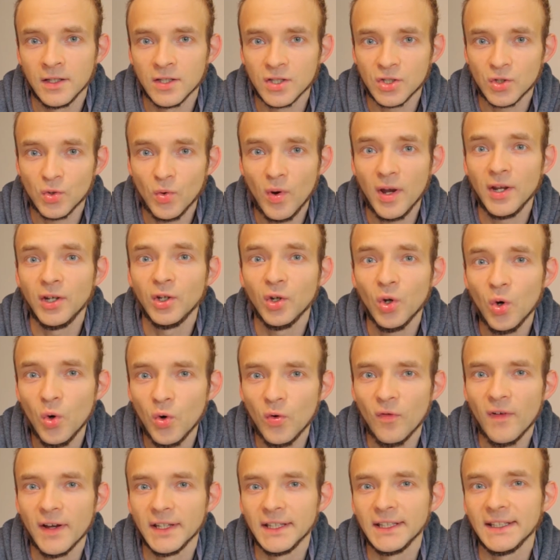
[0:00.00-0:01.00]
So I
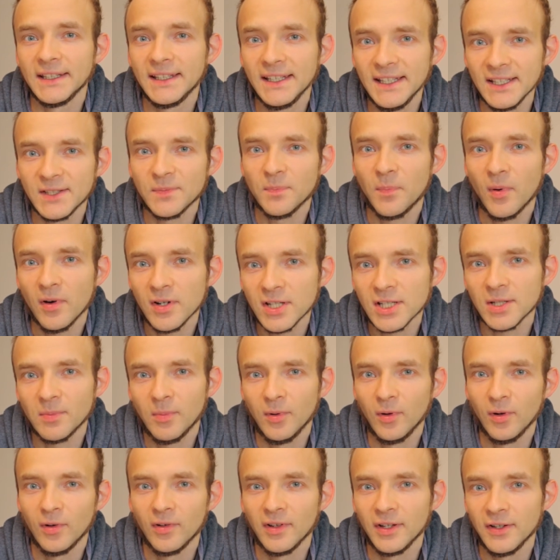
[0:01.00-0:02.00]
know that it is
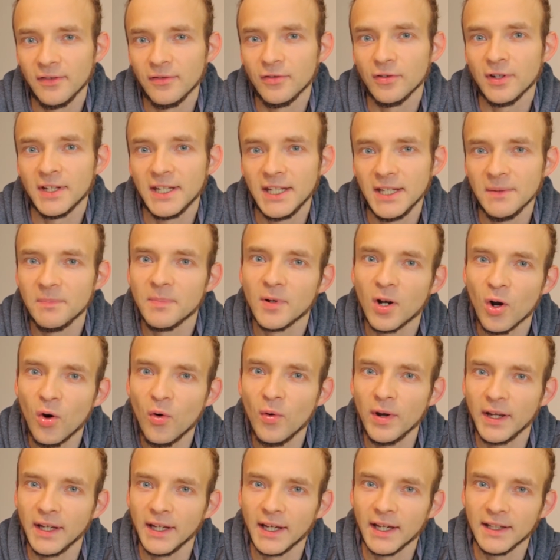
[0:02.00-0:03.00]
possible if you keep
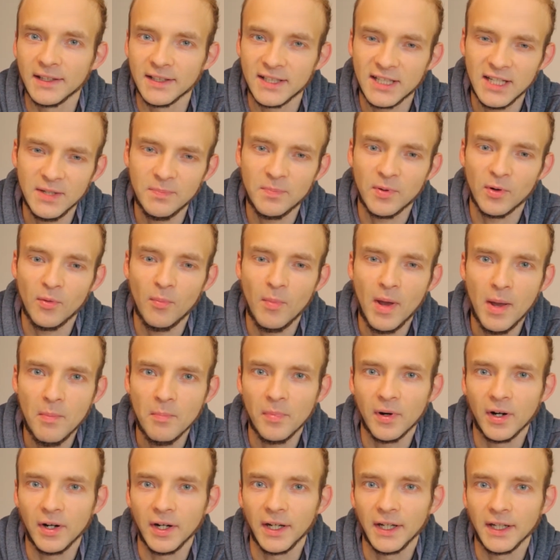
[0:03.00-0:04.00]
going and keep
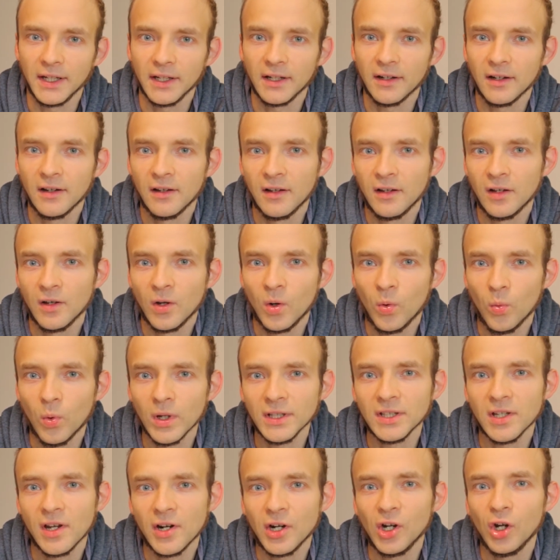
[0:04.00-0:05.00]
remembering
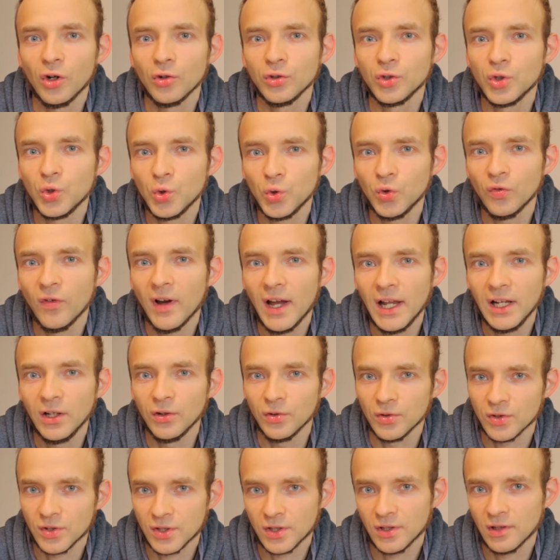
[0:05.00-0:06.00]
what are your true
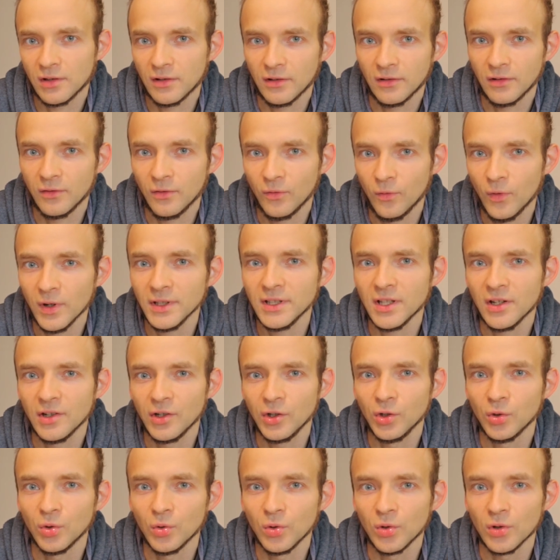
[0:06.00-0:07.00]
values, what are
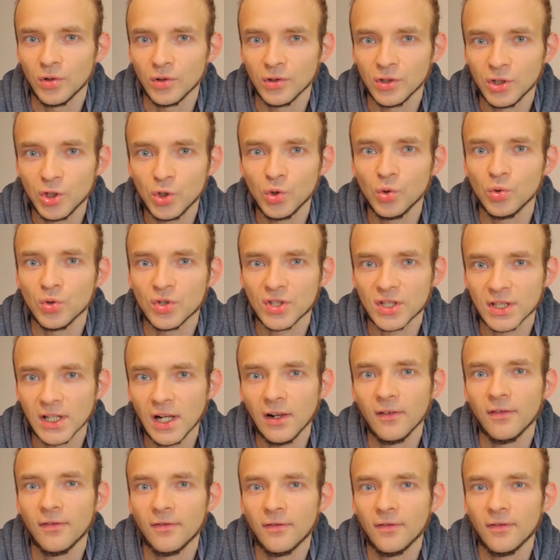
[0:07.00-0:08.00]
your true
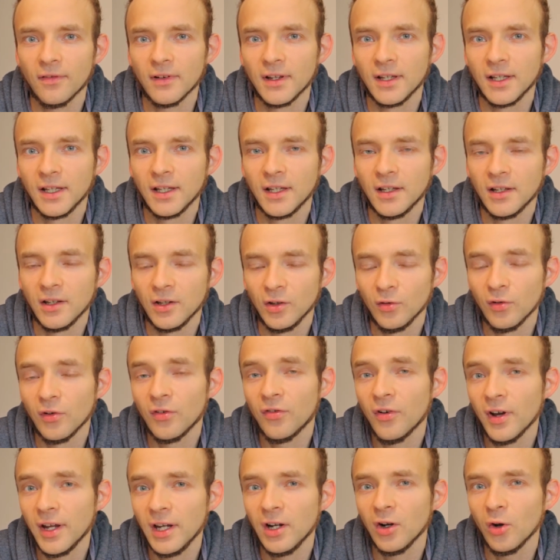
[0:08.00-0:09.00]
self. You'll
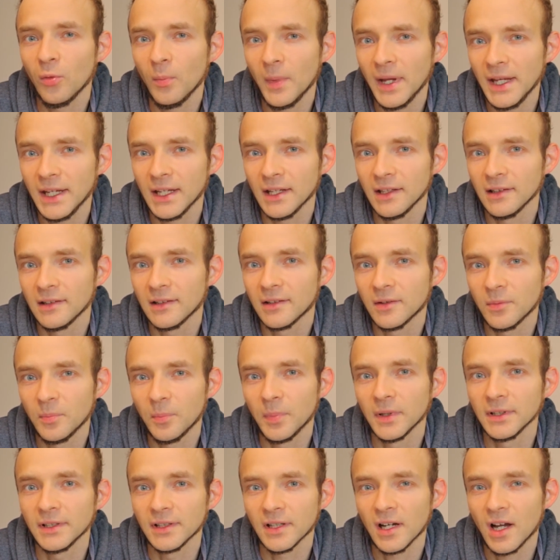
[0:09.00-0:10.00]
finally make it,
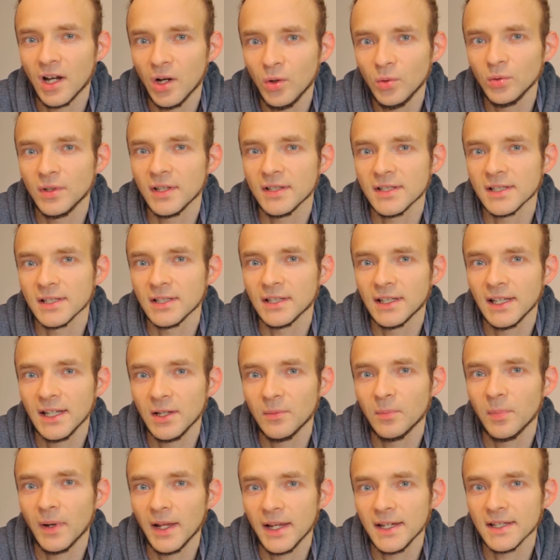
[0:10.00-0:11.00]
but how does it
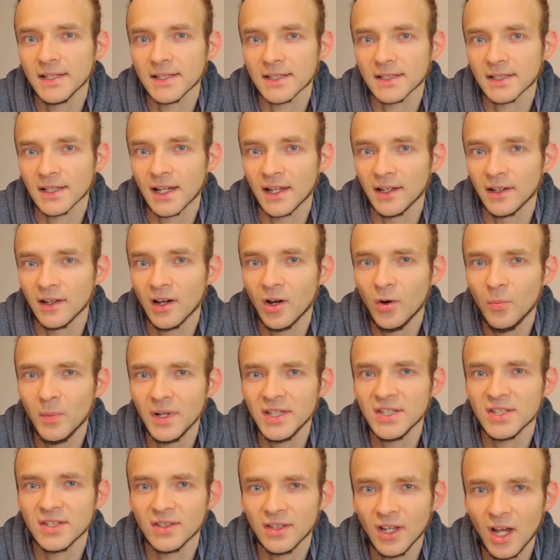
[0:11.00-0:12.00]
take place and how
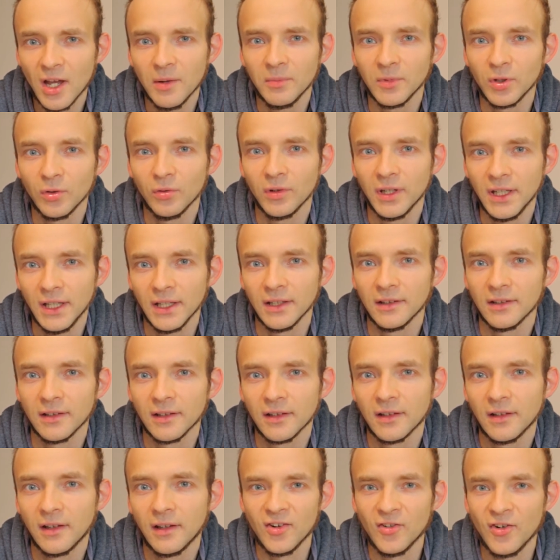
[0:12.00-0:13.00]
much time do you need?
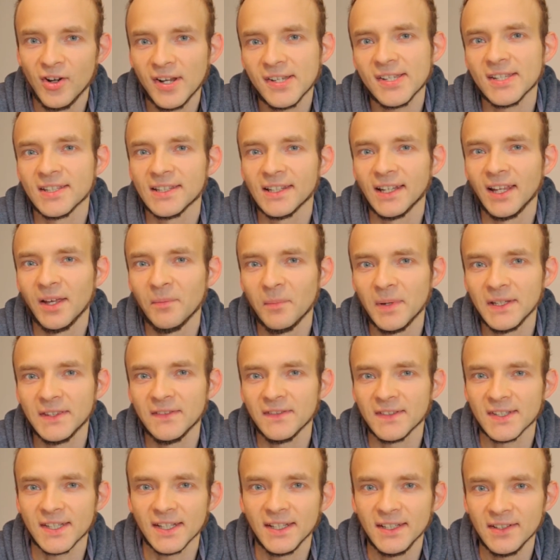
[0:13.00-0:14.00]
Recently I met
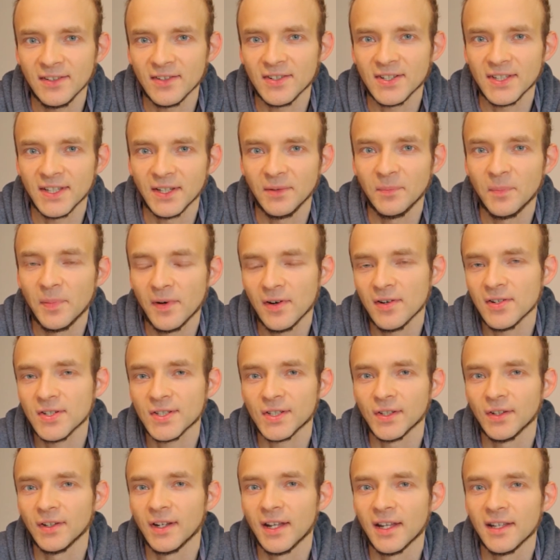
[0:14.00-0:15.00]
this interesting
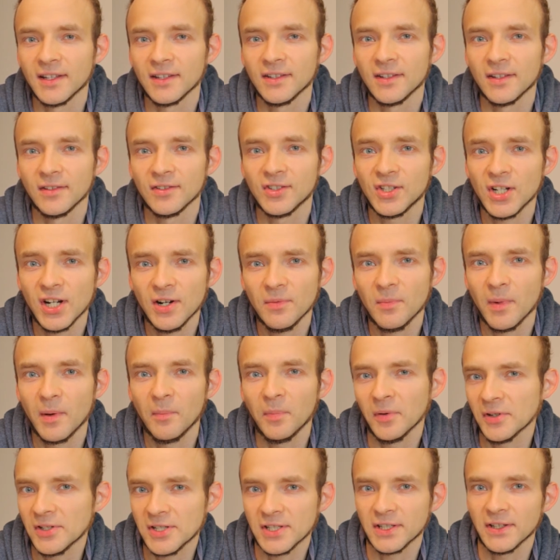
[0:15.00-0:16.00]
person and shared my
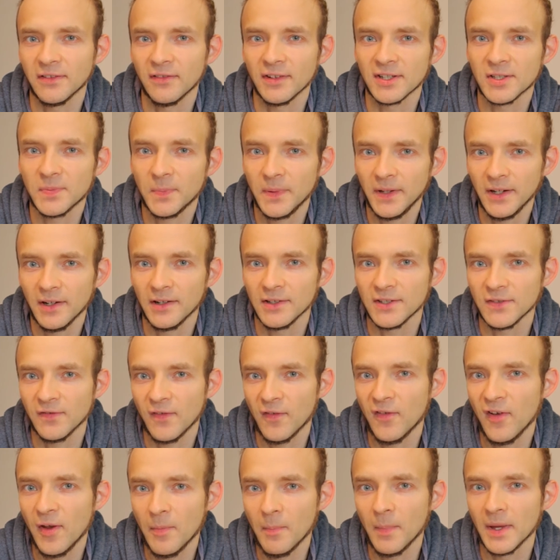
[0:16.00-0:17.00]
positive experience
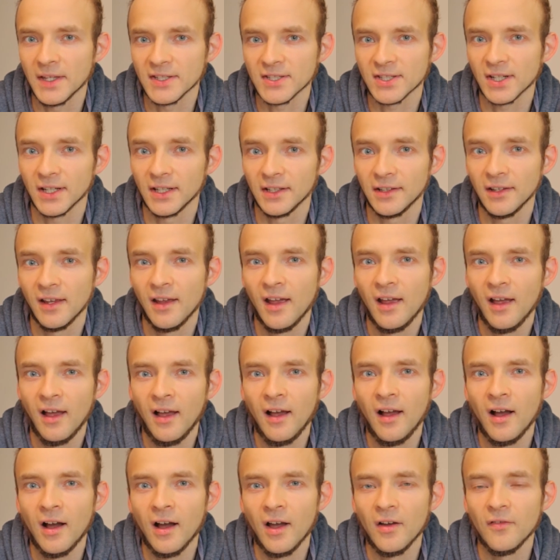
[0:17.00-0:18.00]
with him and said,
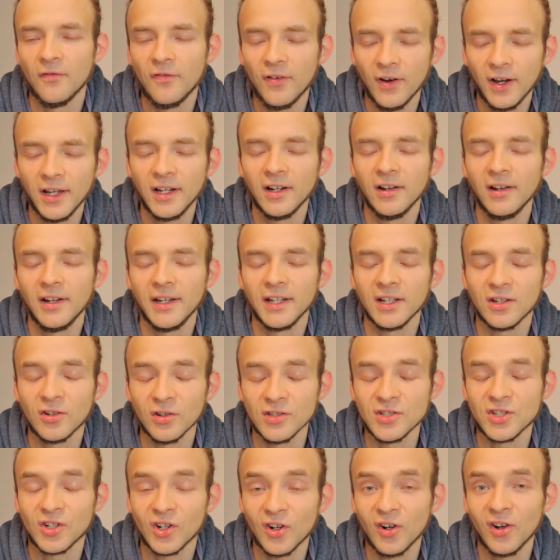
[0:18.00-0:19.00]
I'm finally in
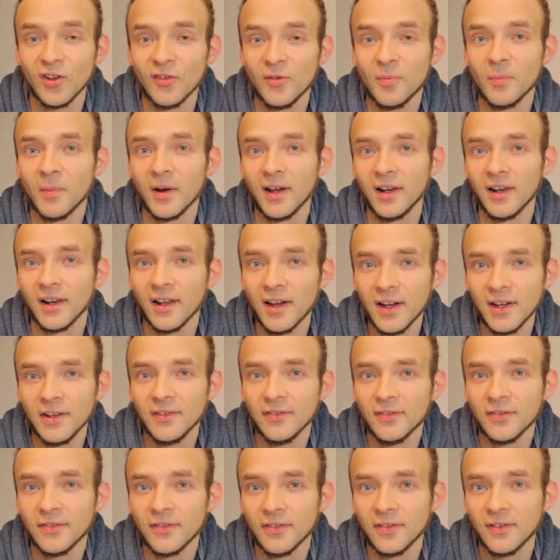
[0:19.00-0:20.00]
control of my
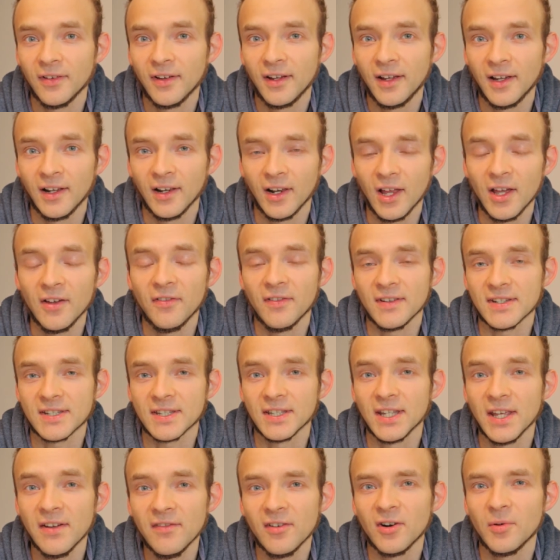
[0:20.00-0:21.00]
life. Life has
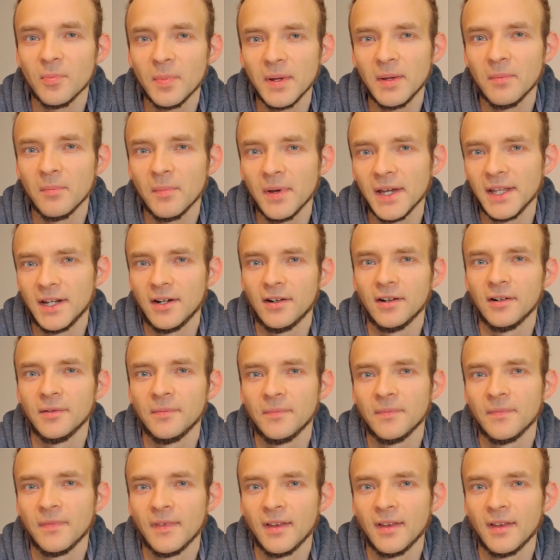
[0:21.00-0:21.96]
never been better.